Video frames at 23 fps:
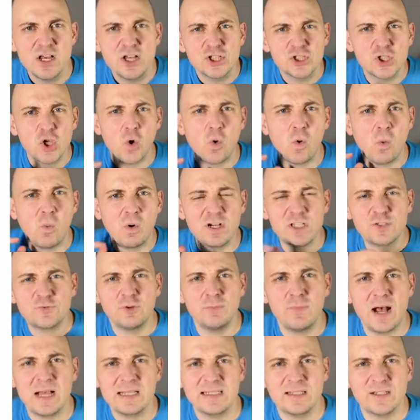So what does
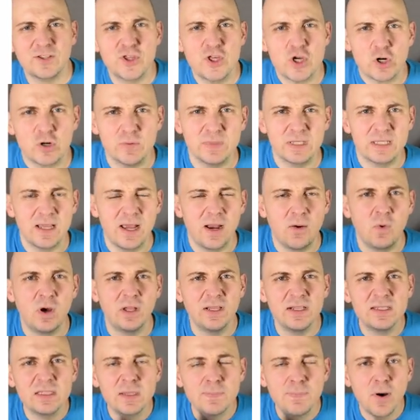Fermat's Little theorem say? Well,
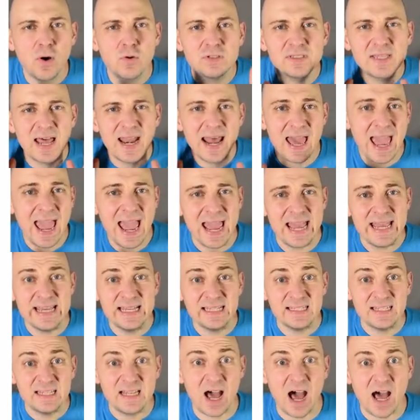let's suppose that A
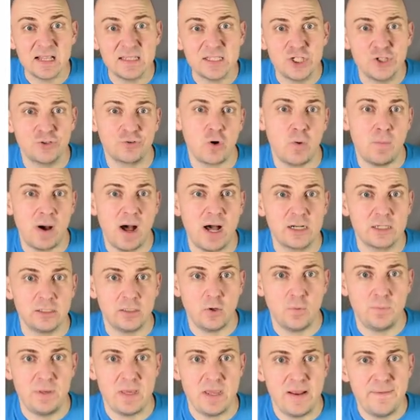is not 0
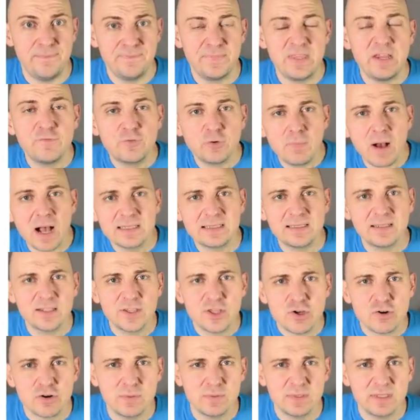modulo P. Then Fermat's Little
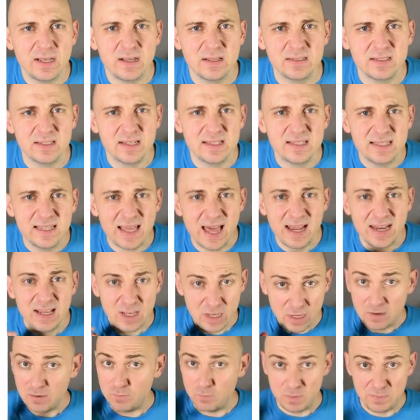theorem tells us that
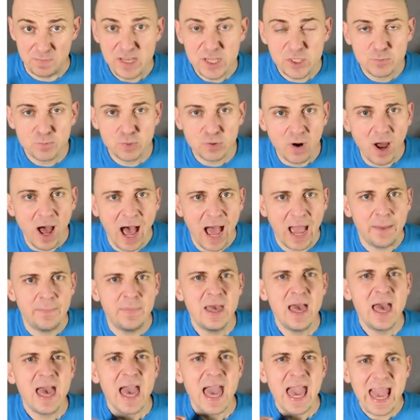when P is prime,
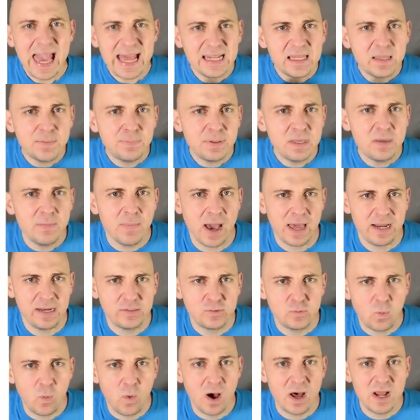A to the P
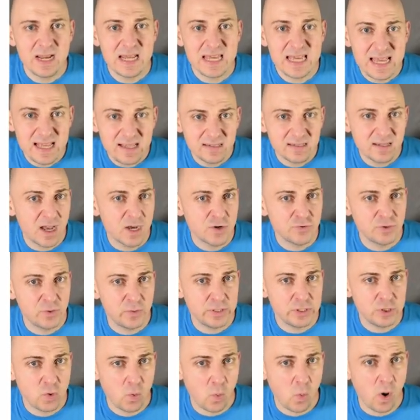minus 1 is
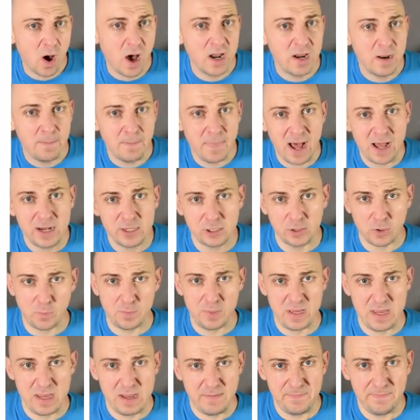congruent to 1 modulo
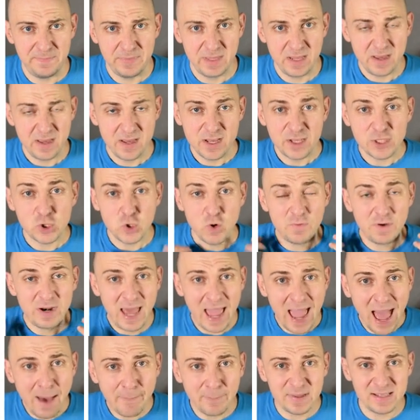P. So if it
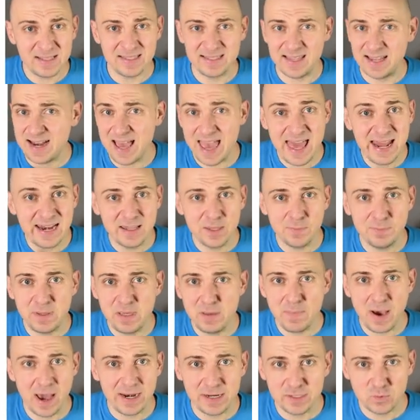happens that A to the P
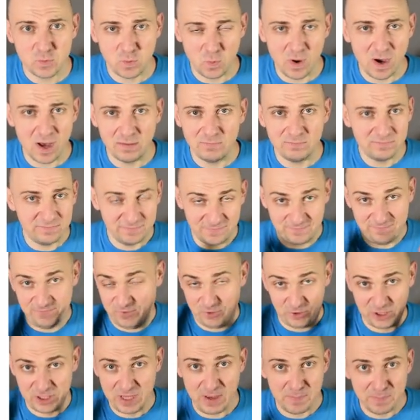minus 1 for
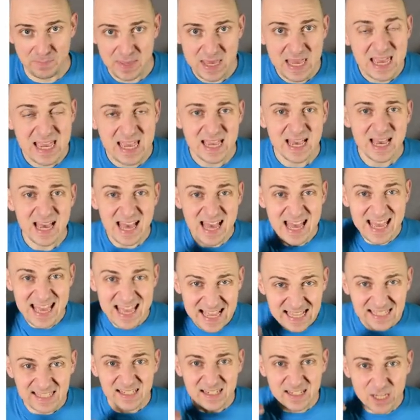some P
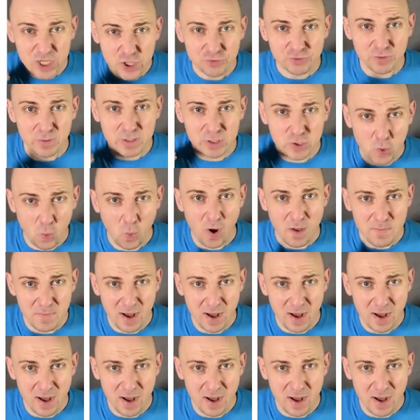isn't congruent to 1